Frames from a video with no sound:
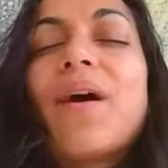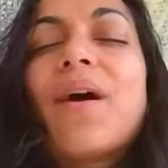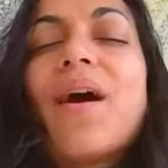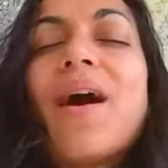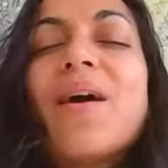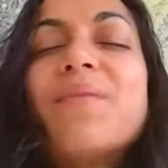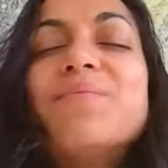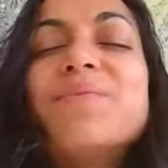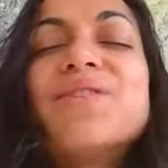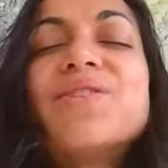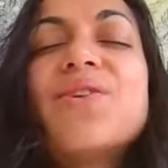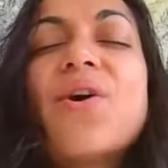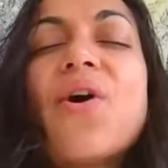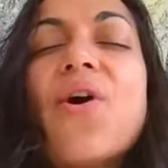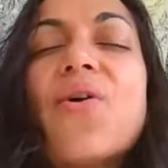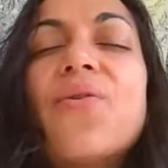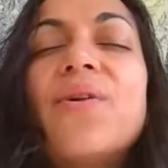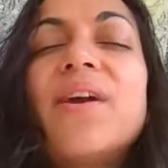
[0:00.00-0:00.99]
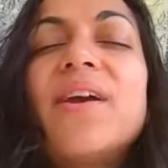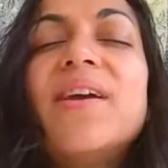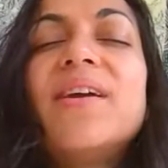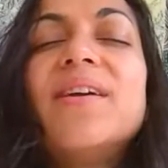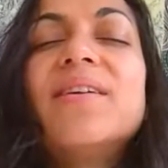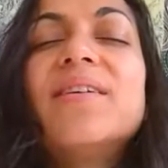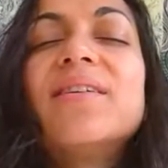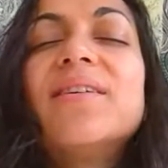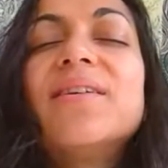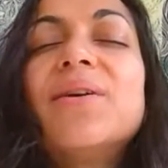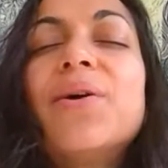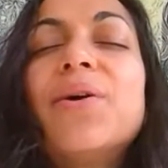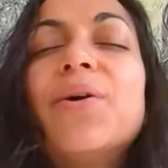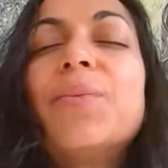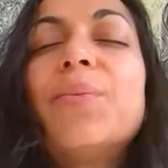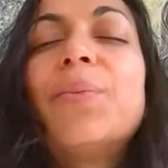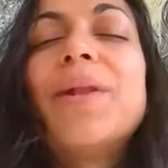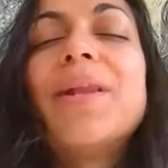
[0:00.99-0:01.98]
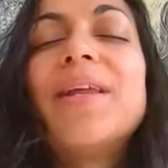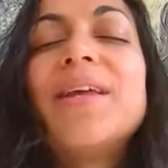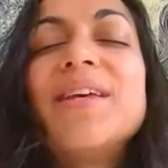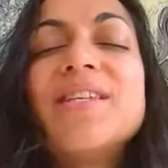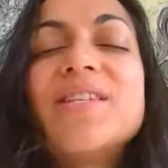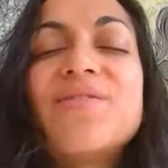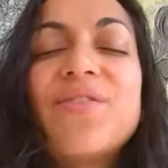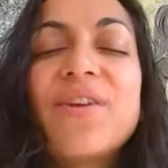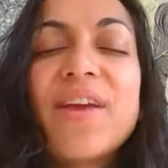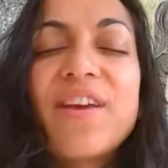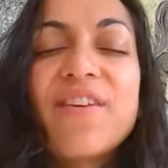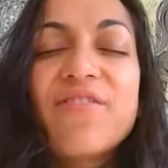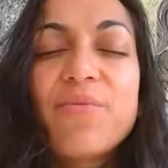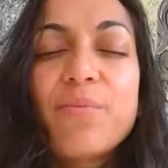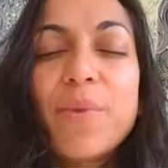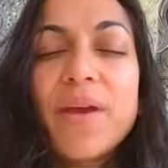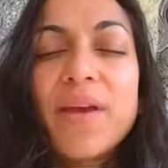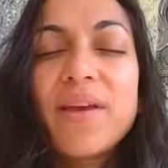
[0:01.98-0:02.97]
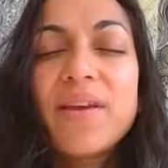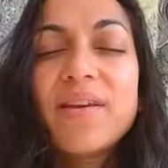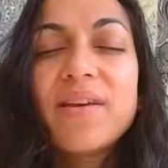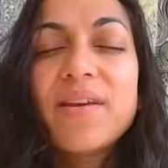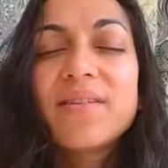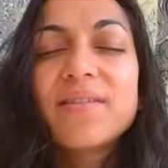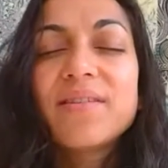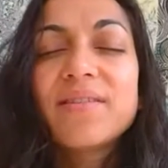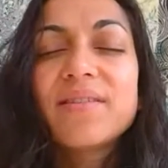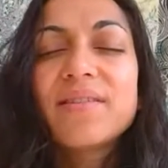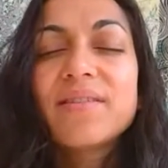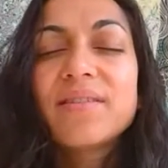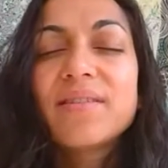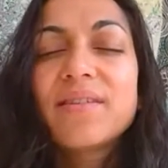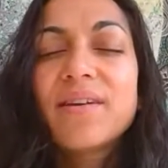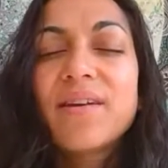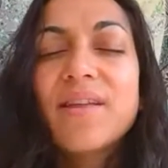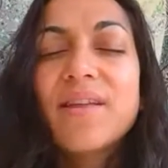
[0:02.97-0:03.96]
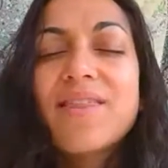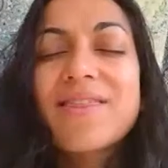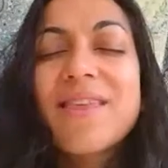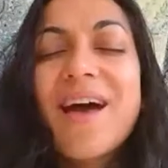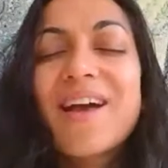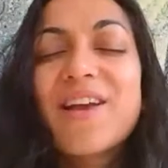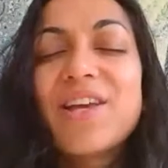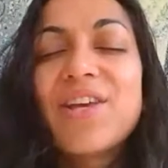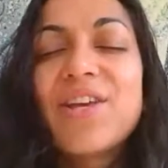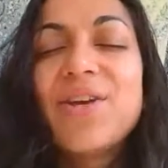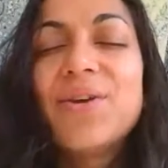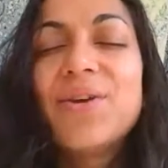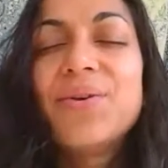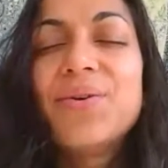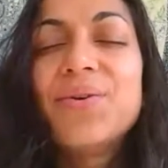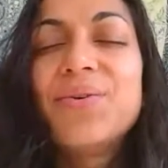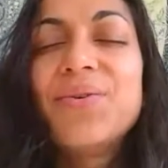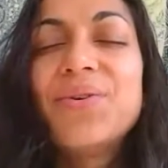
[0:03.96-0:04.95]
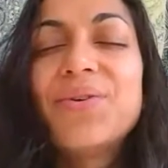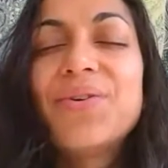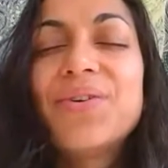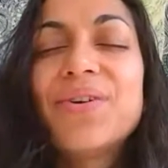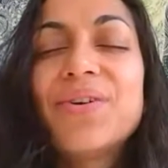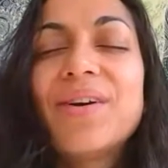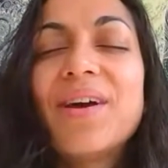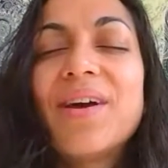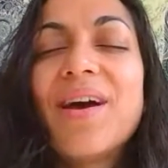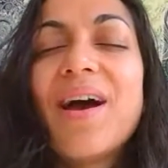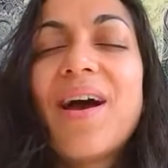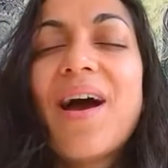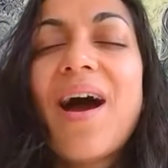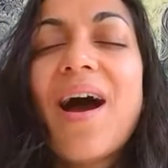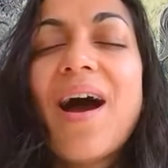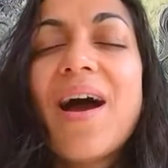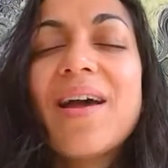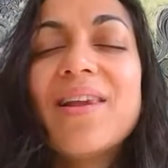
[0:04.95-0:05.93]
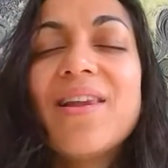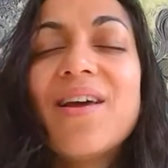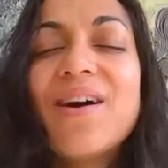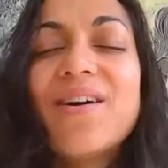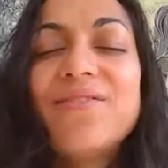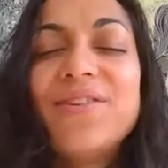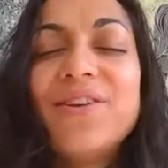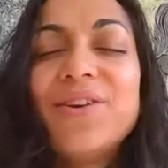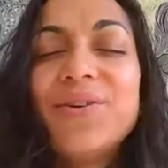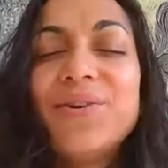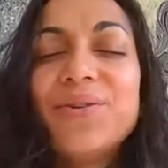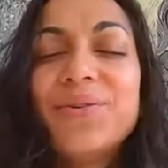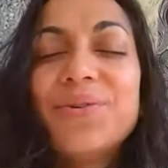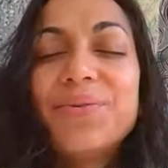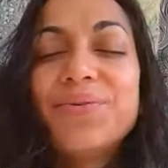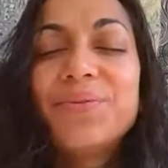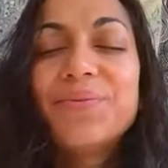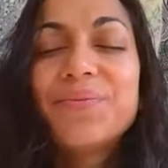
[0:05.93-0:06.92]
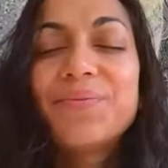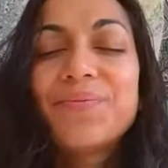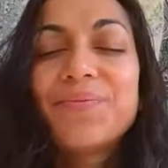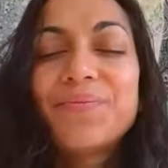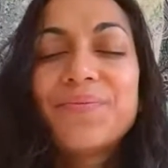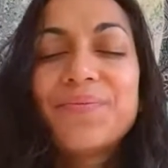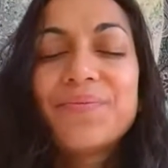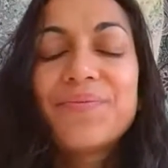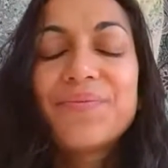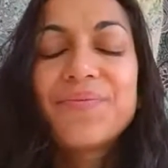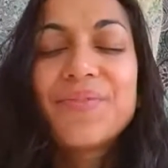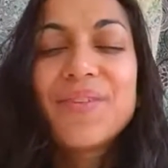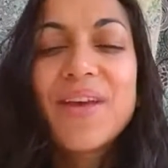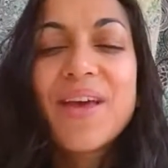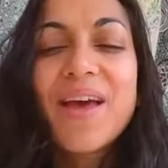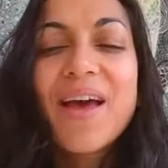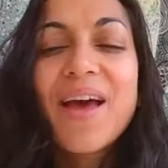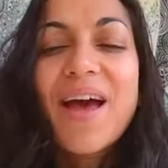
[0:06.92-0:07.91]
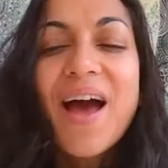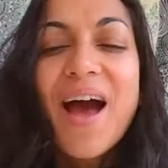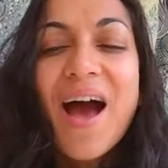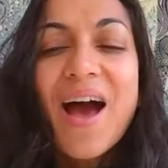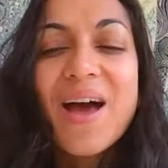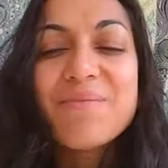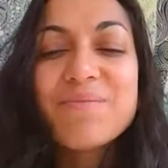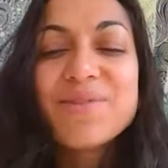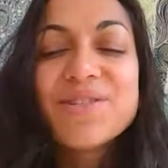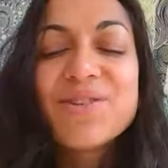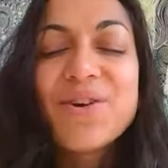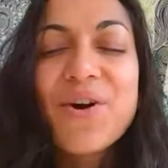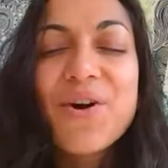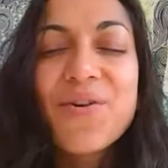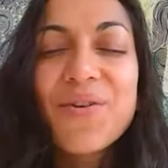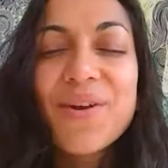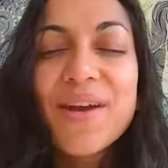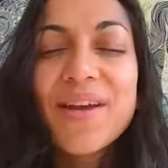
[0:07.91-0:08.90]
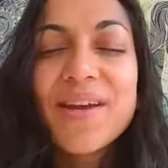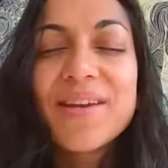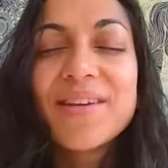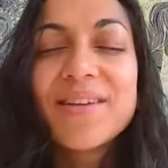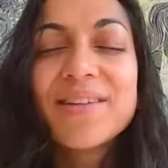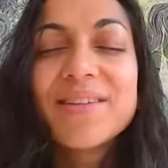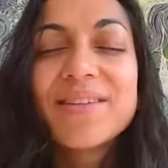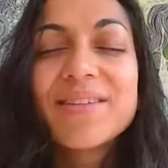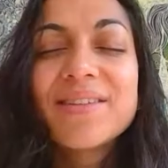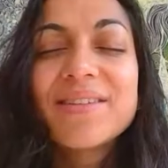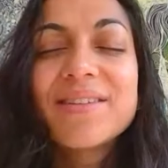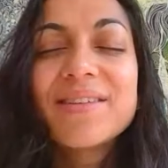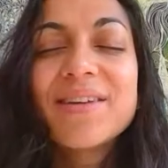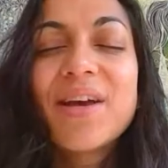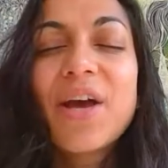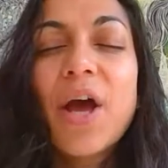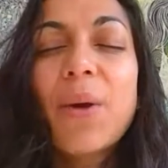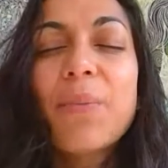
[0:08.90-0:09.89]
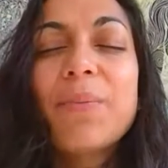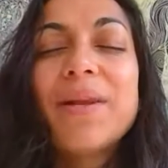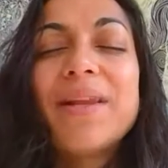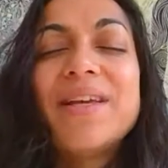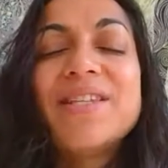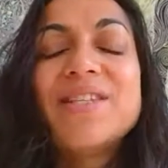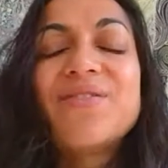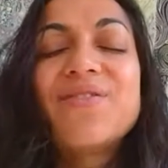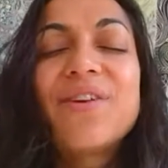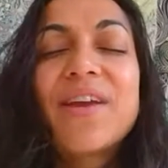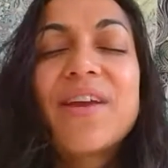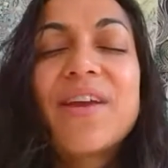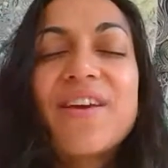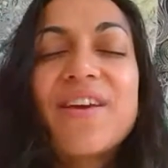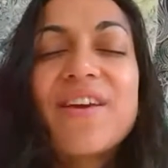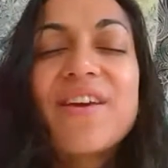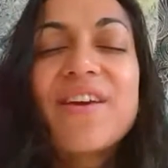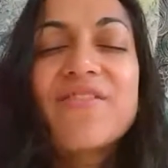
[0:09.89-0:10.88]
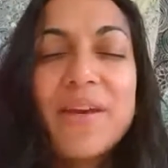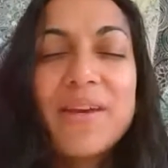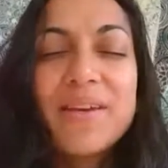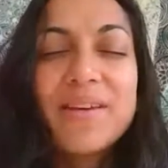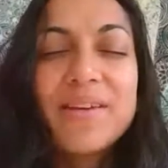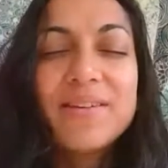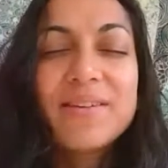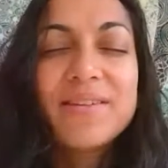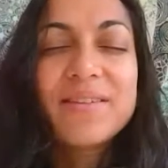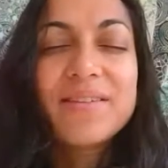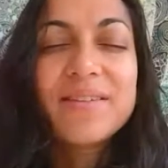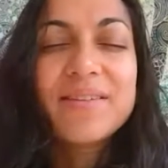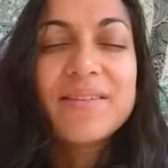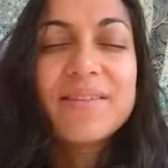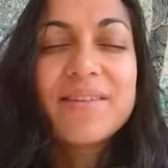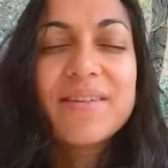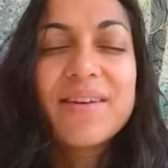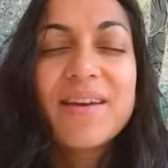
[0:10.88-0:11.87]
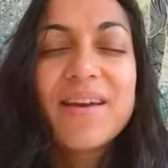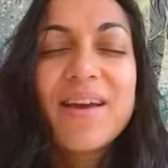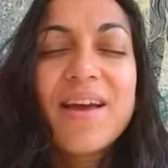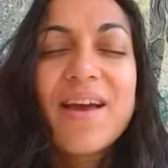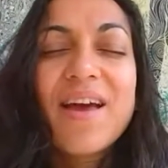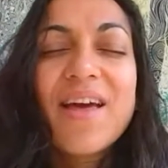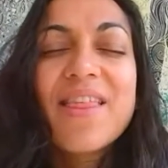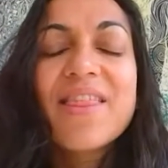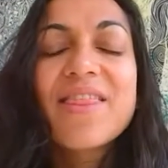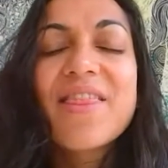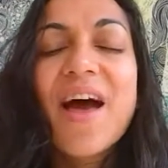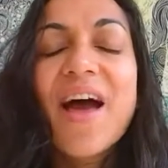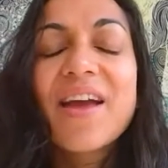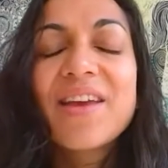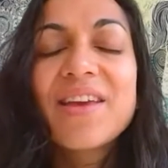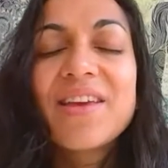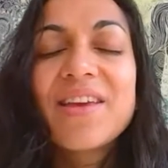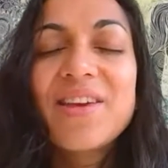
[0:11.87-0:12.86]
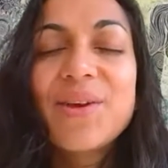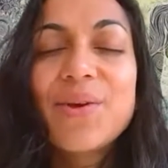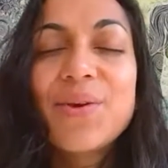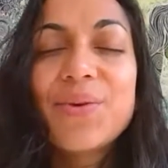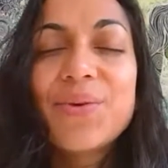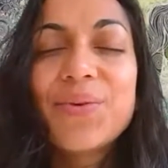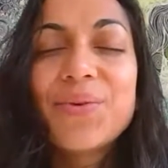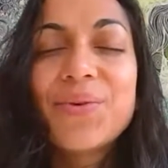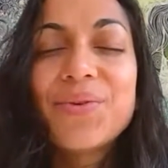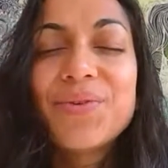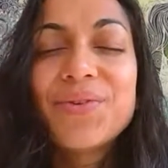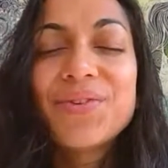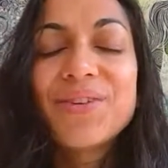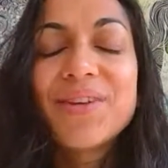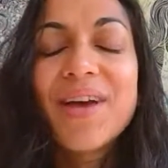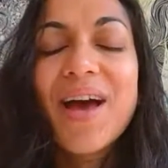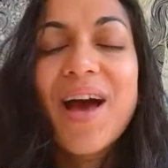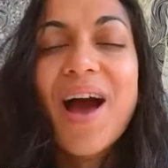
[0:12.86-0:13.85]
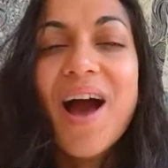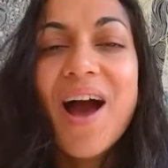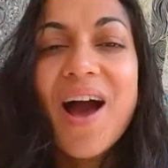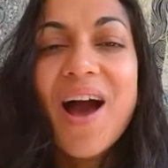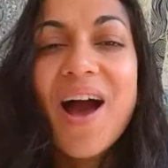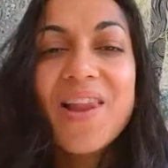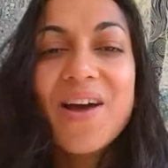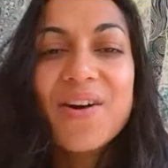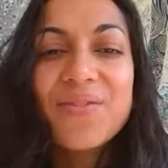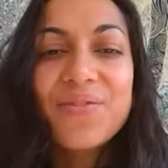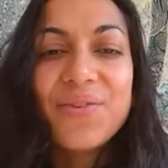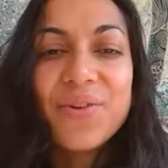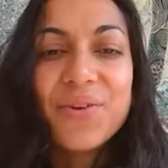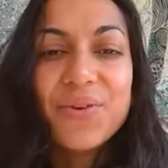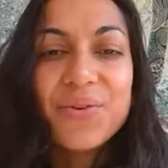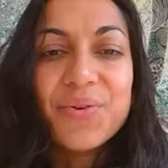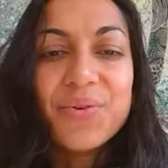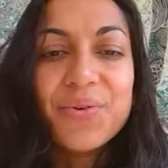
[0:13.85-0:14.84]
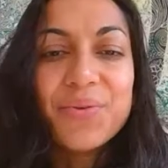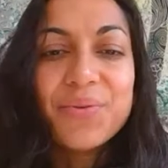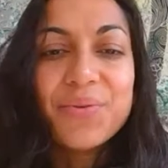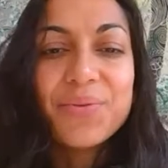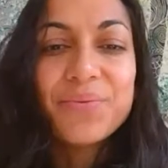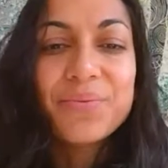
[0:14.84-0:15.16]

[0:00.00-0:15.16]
I'm sorry, please forgive me, thank you, I love you. I'm sorry, please forgive me, thank you, I love you.